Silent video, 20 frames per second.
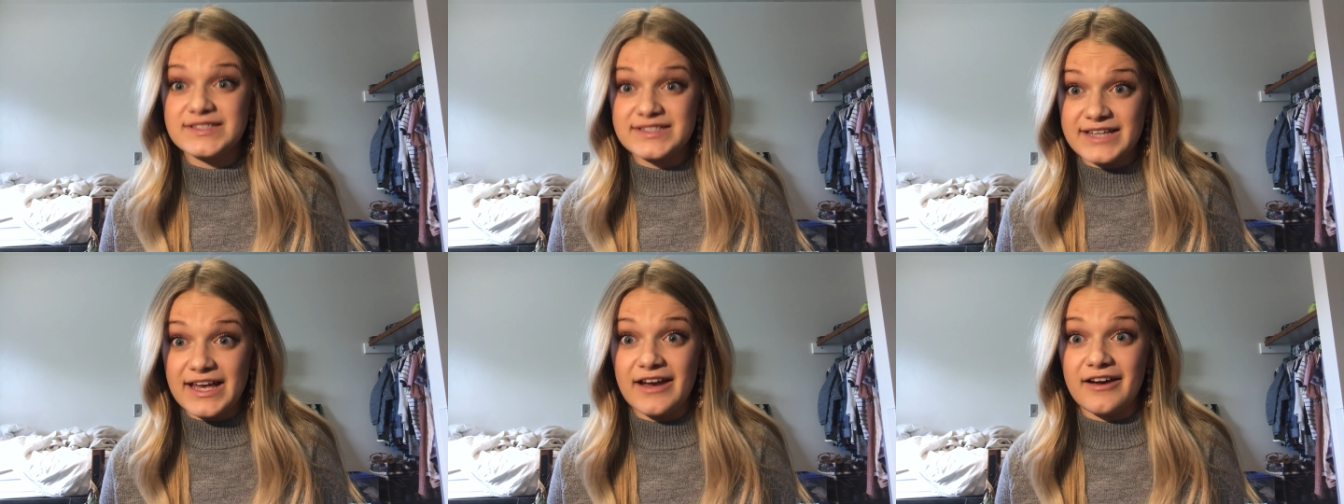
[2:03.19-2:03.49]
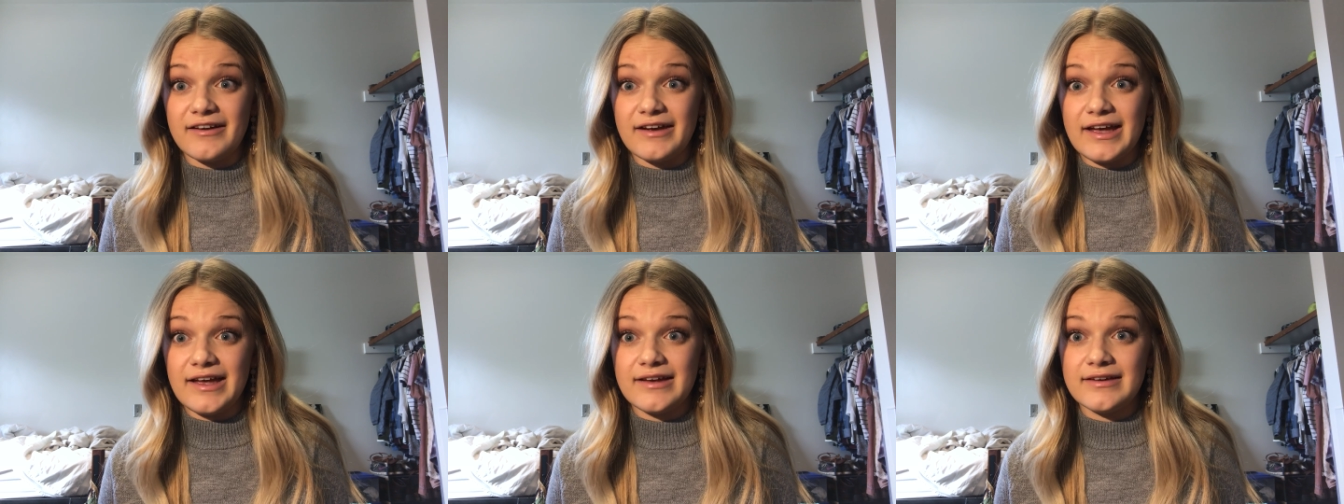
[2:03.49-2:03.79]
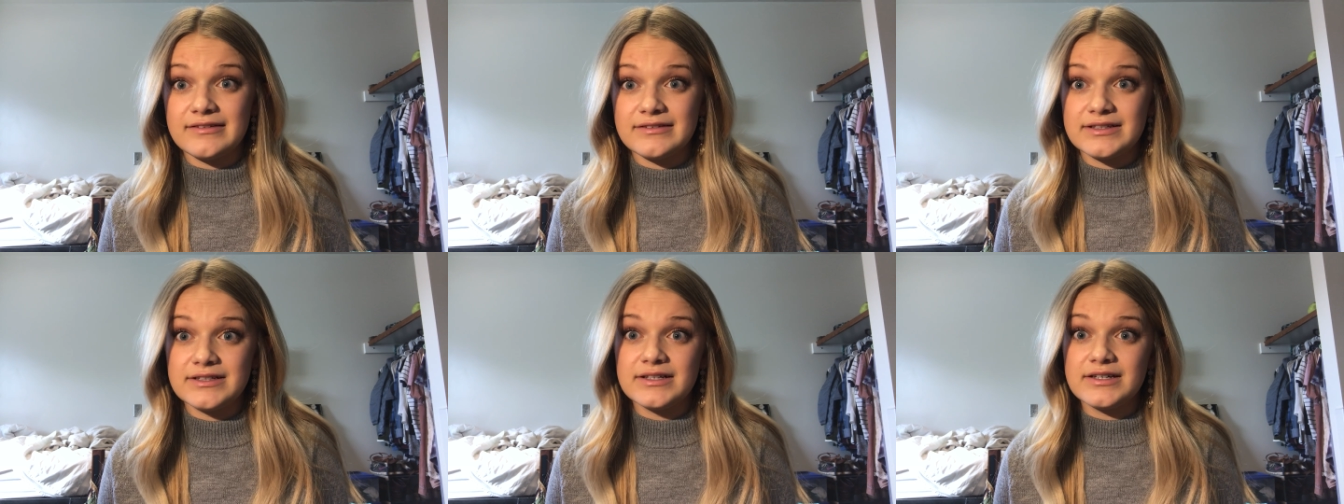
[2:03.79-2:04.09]
scary.
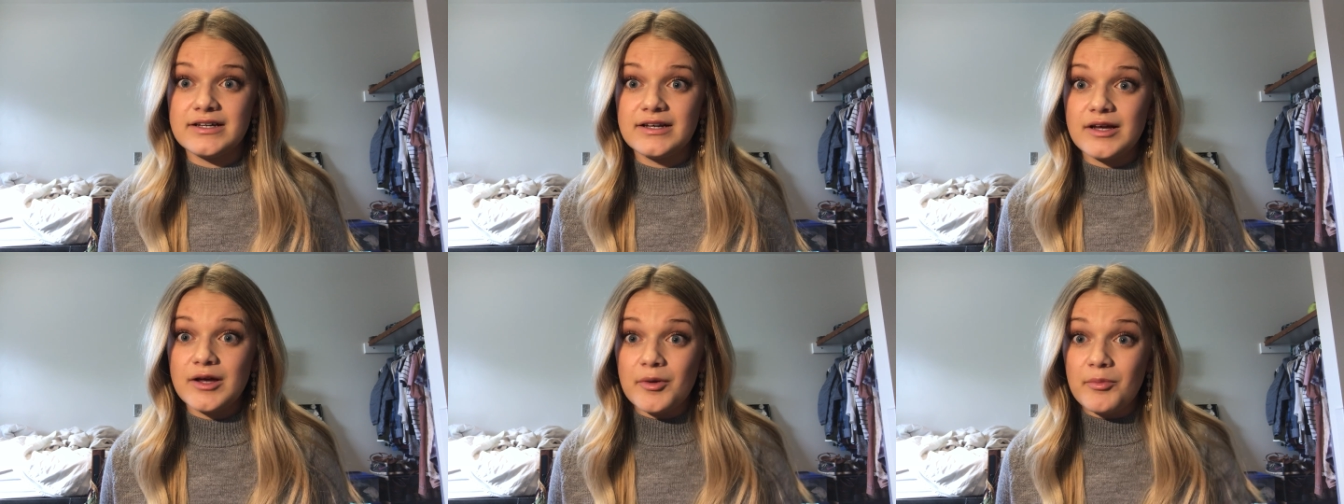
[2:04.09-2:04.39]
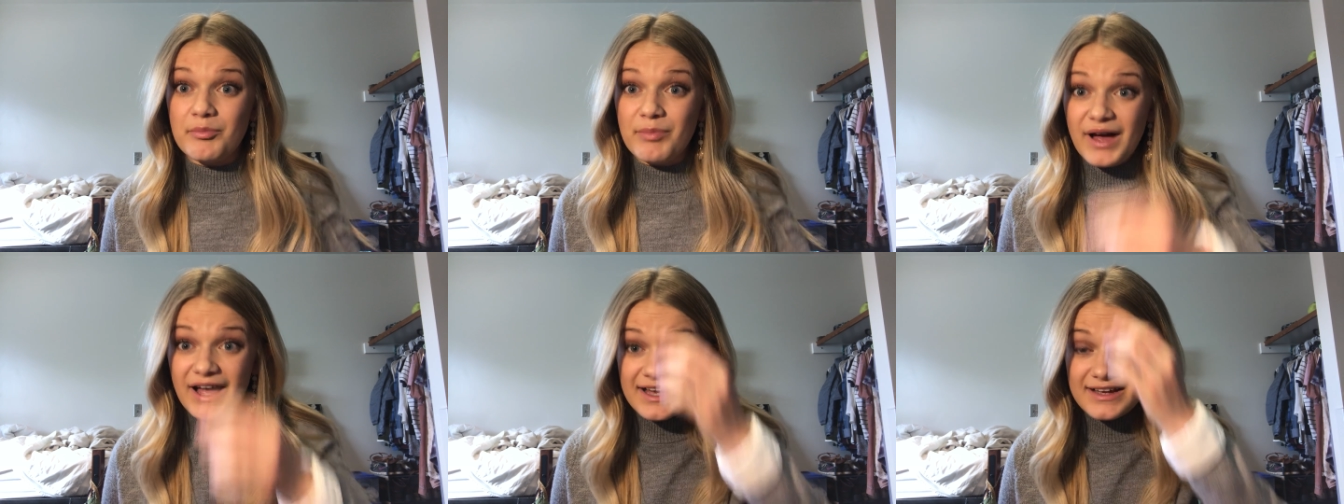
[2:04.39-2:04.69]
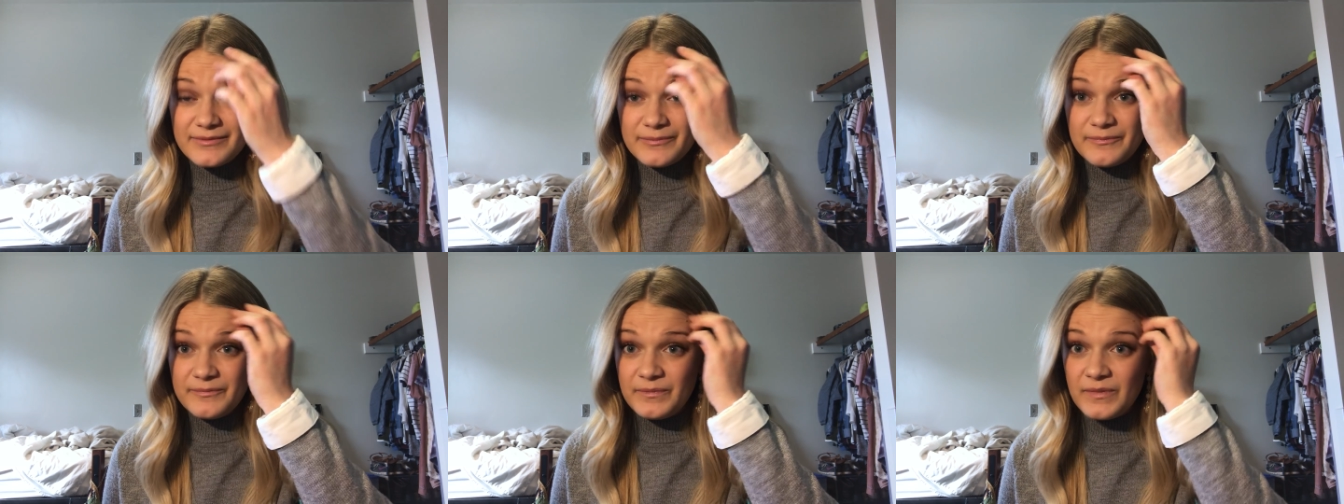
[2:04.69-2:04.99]

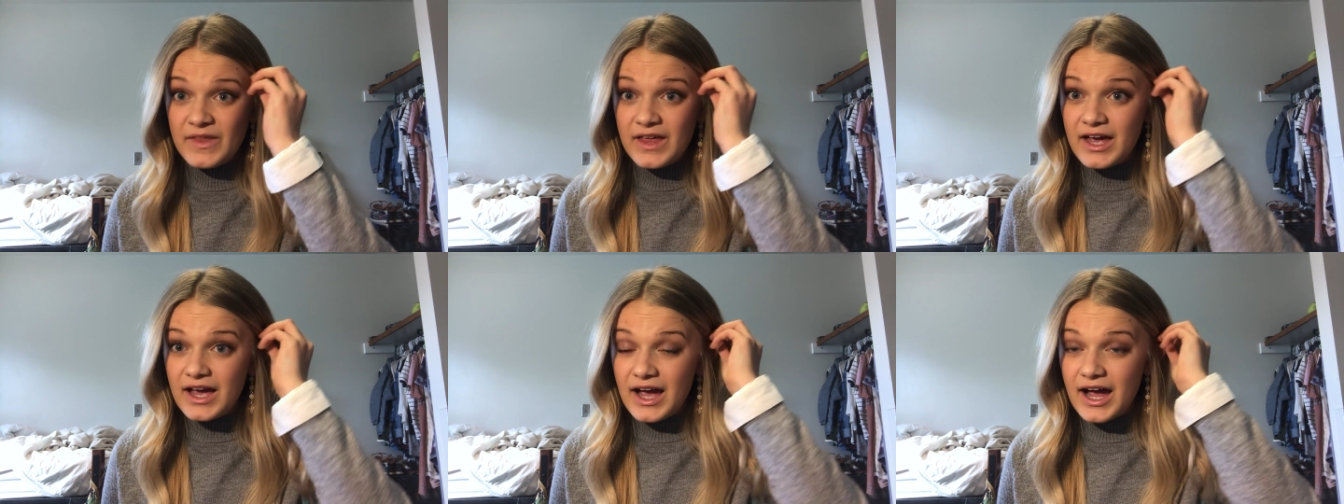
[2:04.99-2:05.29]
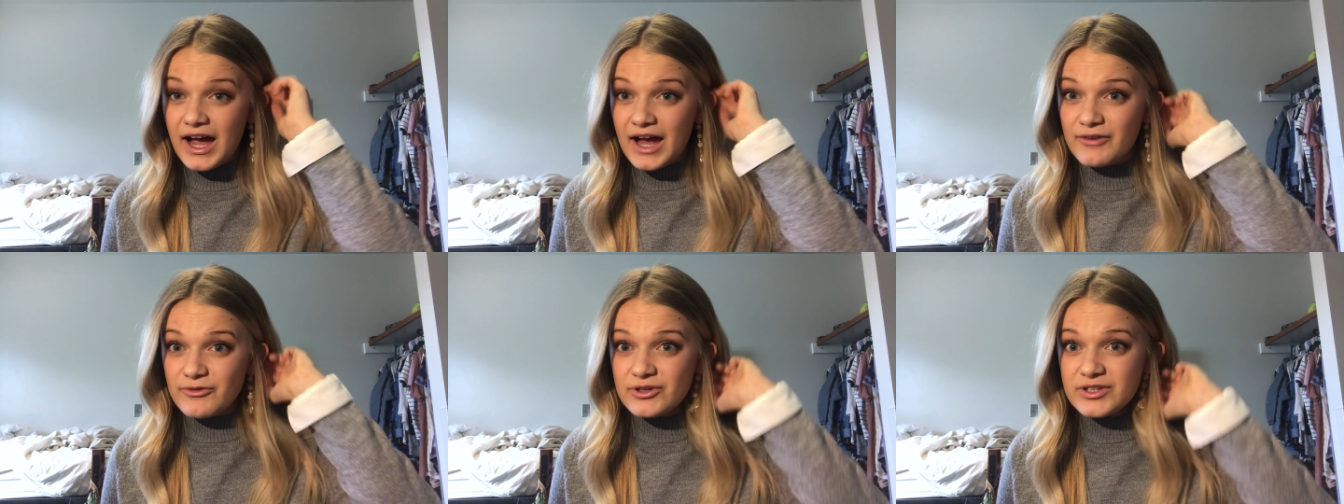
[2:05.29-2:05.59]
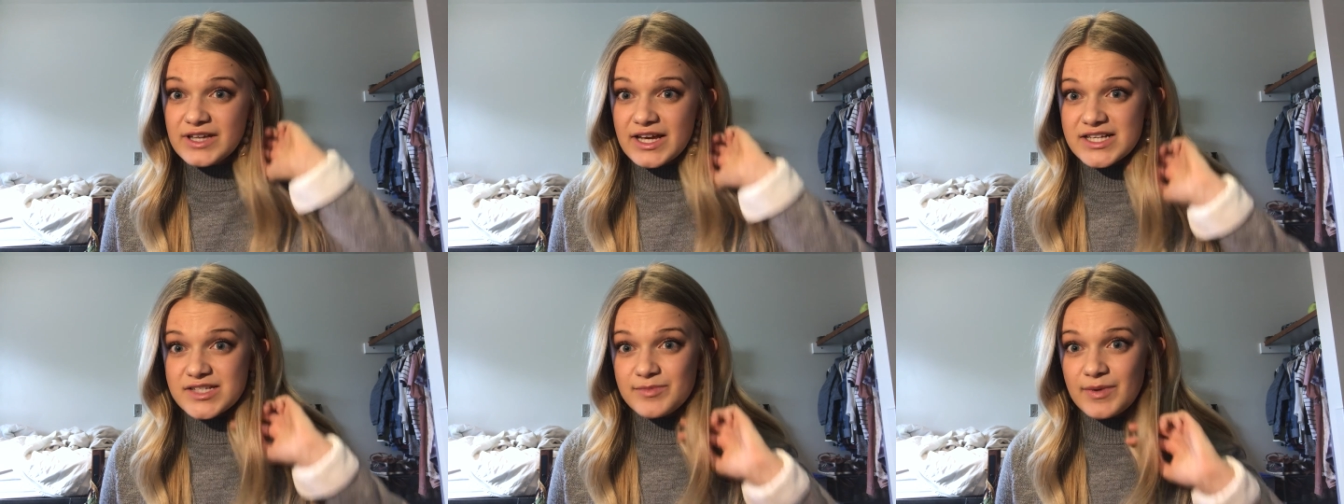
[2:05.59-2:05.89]
But I
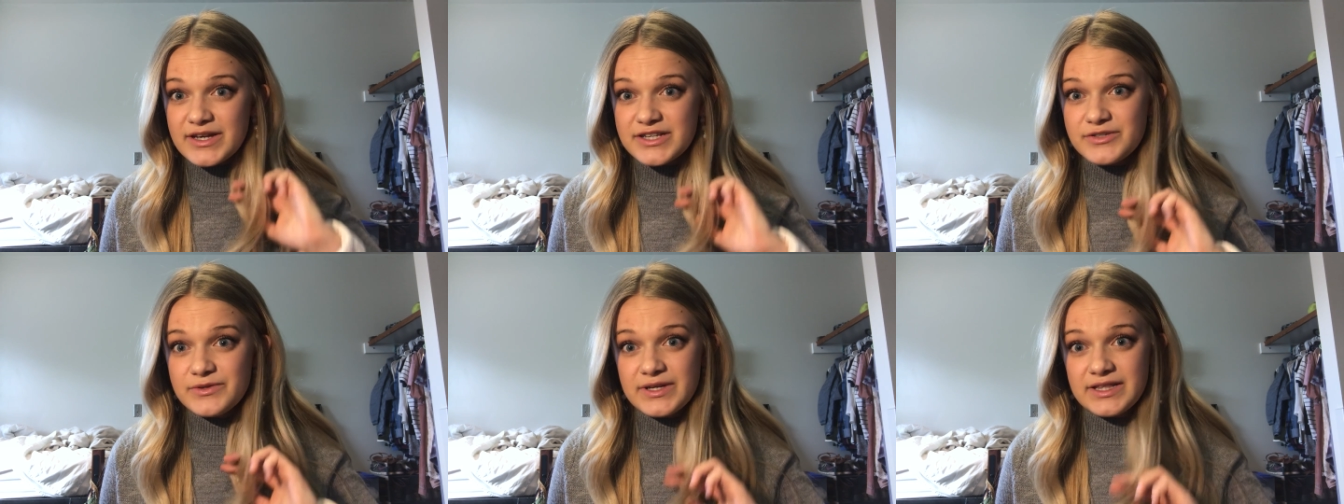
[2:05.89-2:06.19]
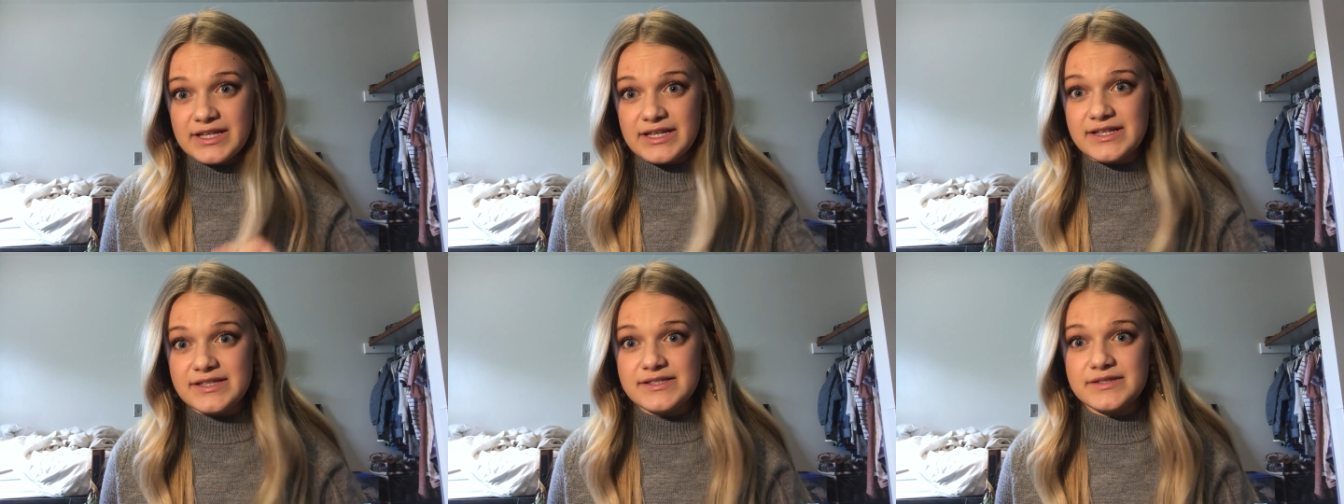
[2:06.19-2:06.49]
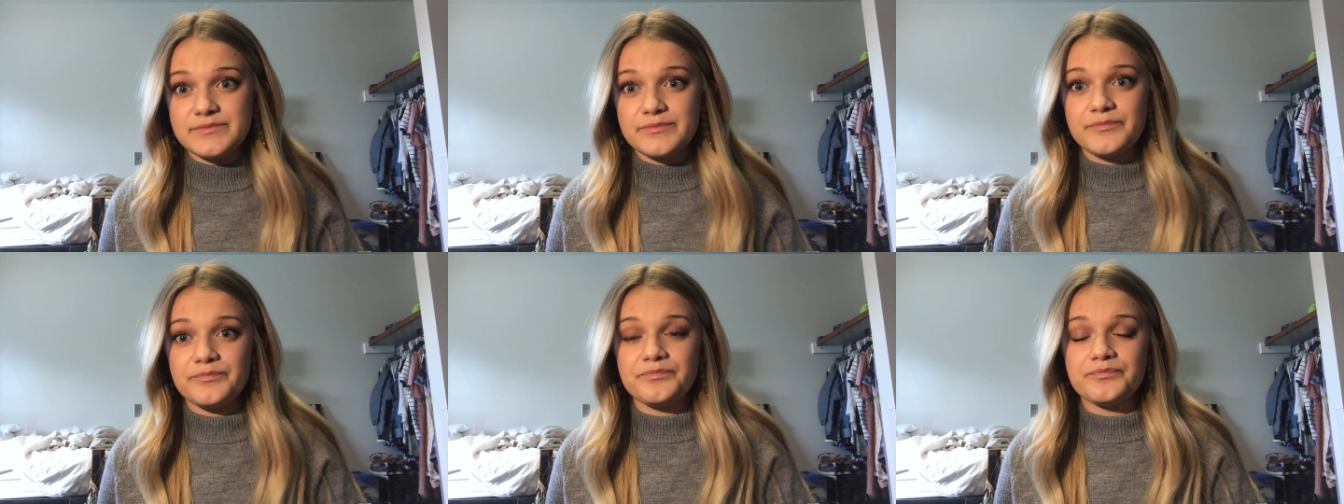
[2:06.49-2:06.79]
realized by doing
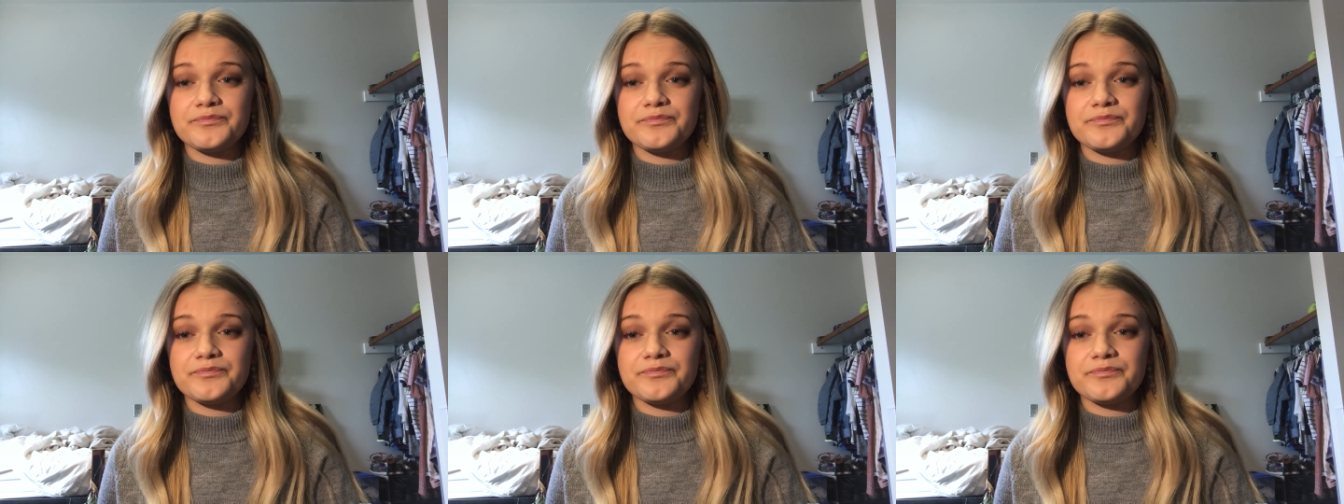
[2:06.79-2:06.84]
this